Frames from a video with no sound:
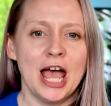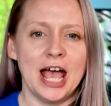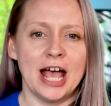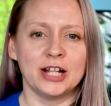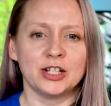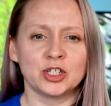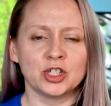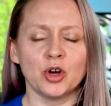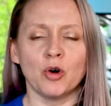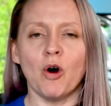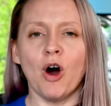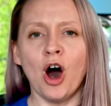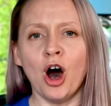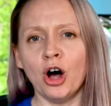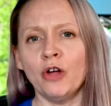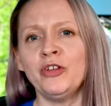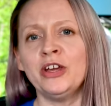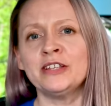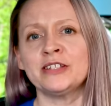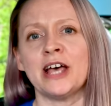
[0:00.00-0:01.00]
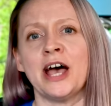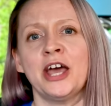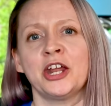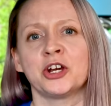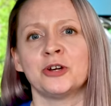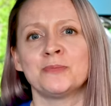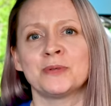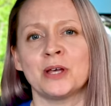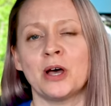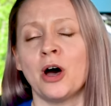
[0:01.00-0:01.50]
And so all these
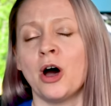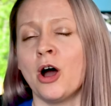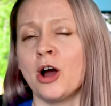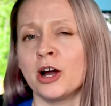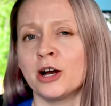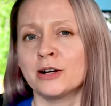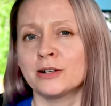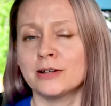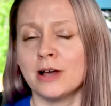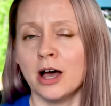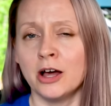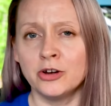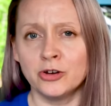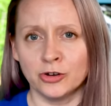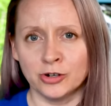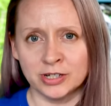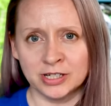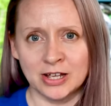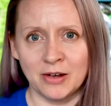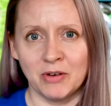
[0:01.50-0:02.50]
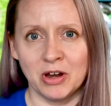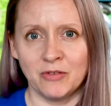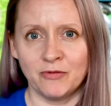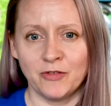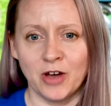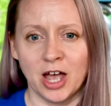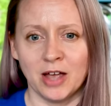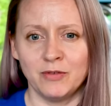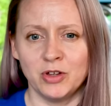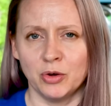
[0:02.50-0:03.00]
items are under
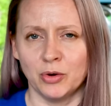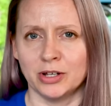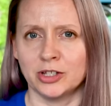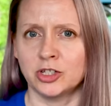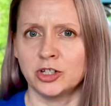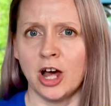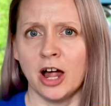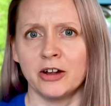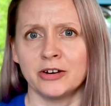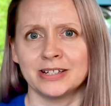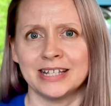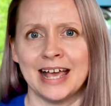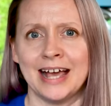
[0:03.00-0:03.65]
$75